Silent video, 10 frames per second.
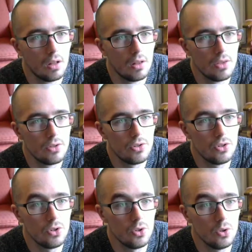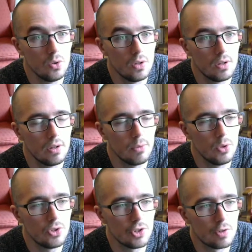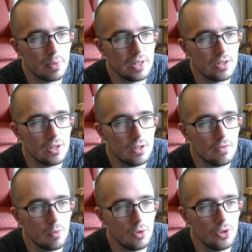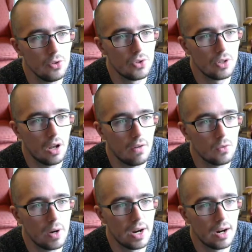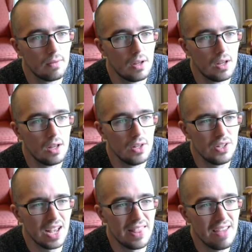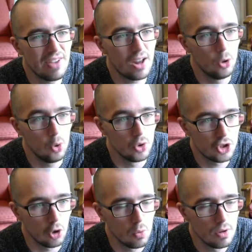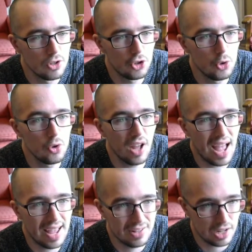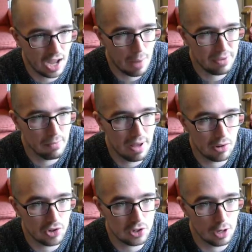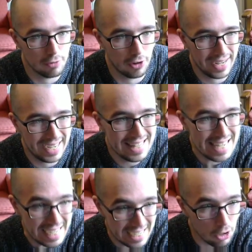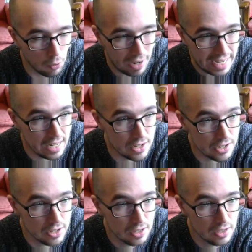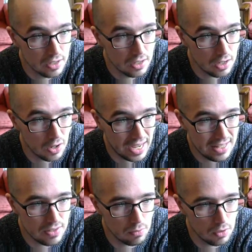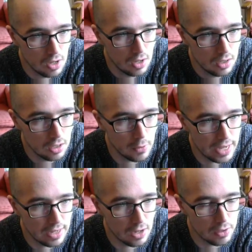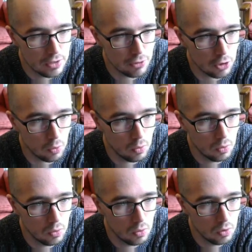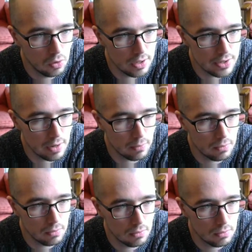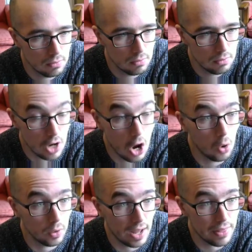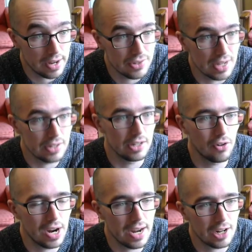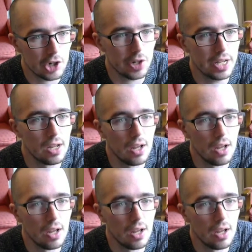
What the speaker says: Let's do most expensive, and we'll do software. So yeah, they've got, ooh, so Surugaya has a copy of Metal Slug for 18 grand. Or no wait, no, it's for, is that, no, yeah, that is 18 grand actually.